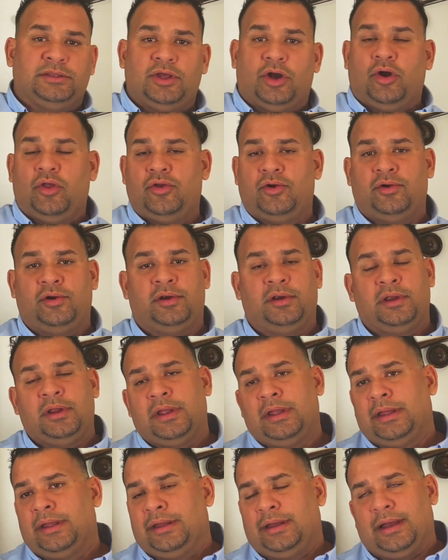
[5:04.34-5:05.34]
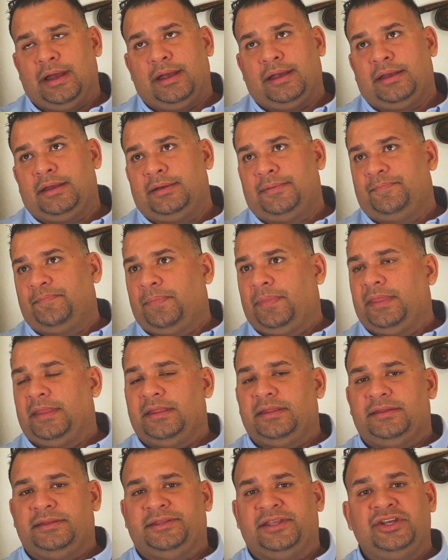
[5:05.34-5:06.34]
the other,
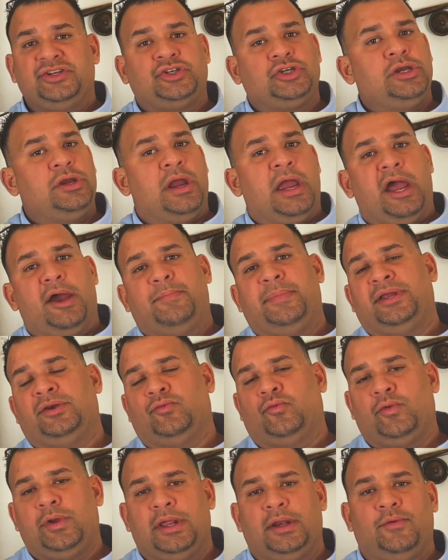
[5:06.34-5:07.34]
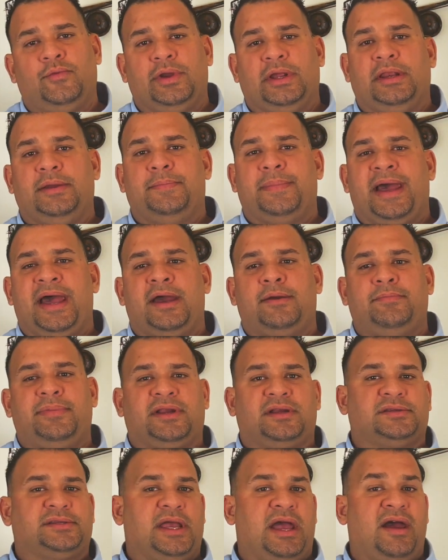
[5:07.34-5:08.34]
this year have been really, really bad
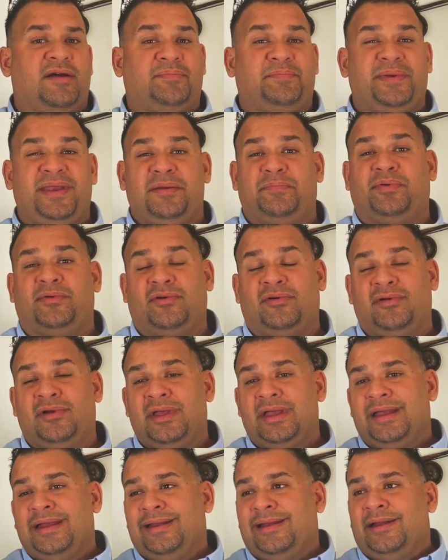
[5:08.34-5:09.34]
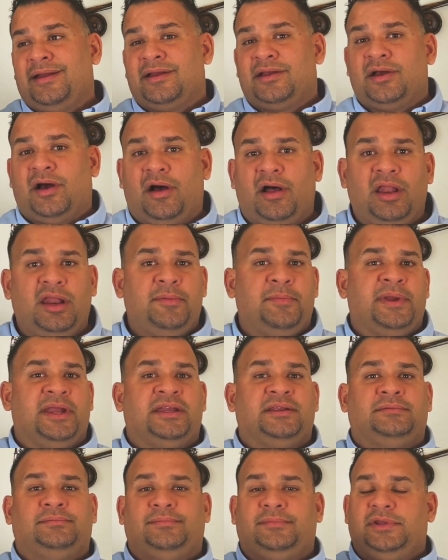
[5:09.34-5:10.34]
because I have people calling me
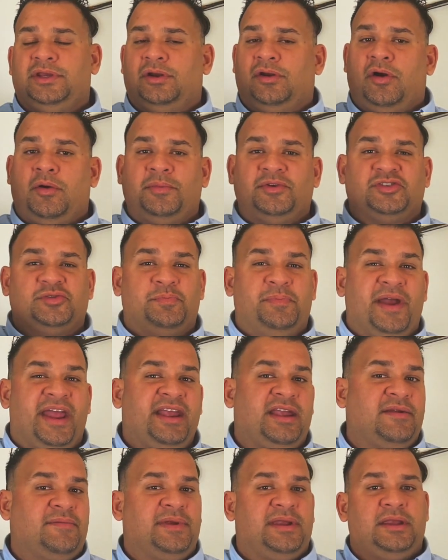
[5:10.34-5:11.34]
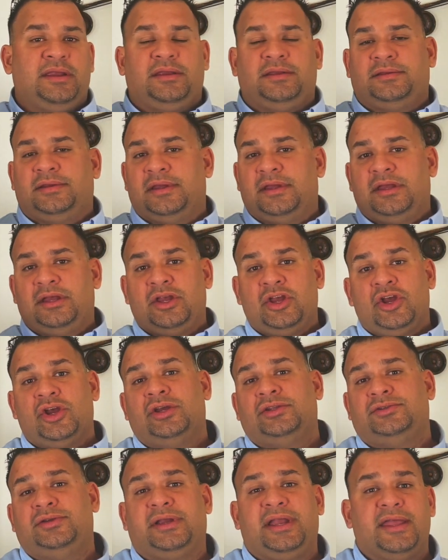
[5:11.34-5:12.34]
and almost begging me
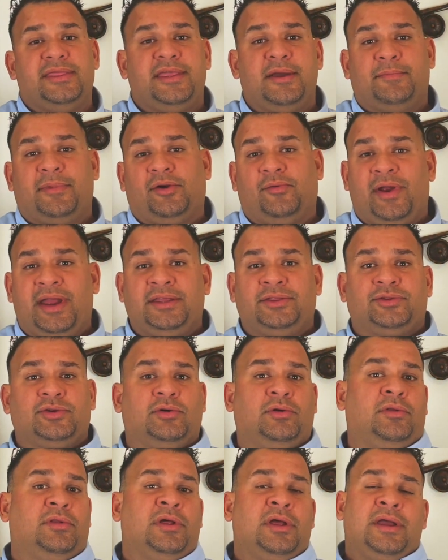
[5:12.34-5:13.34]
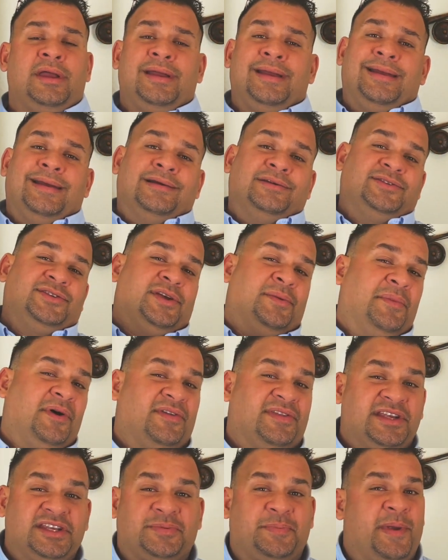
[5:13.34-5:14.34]
to get them a rental. Some of
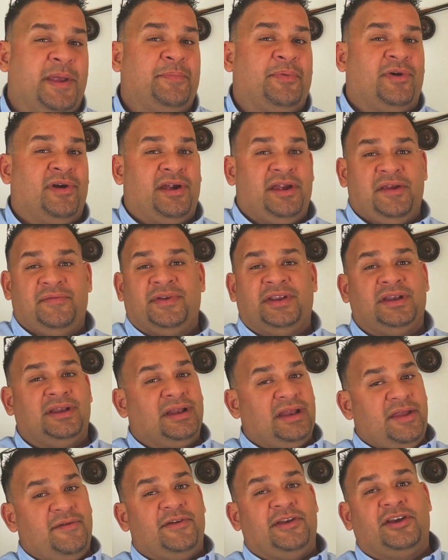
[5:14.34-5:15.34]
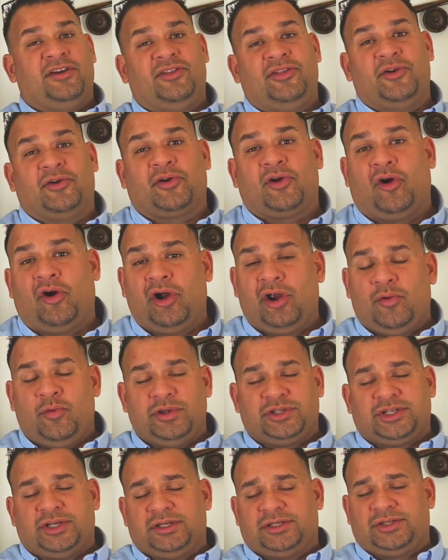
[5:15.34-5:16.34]
these people are even living on their car,
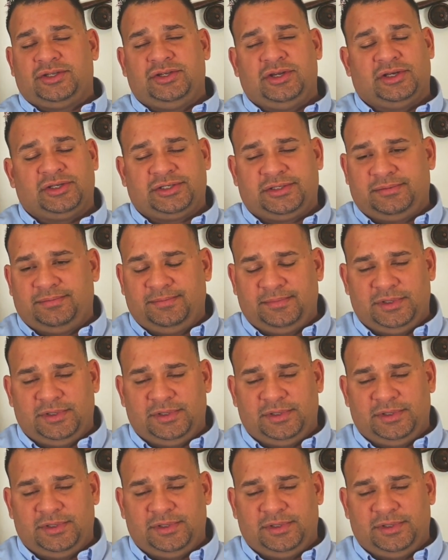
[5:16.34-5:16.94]
which is just,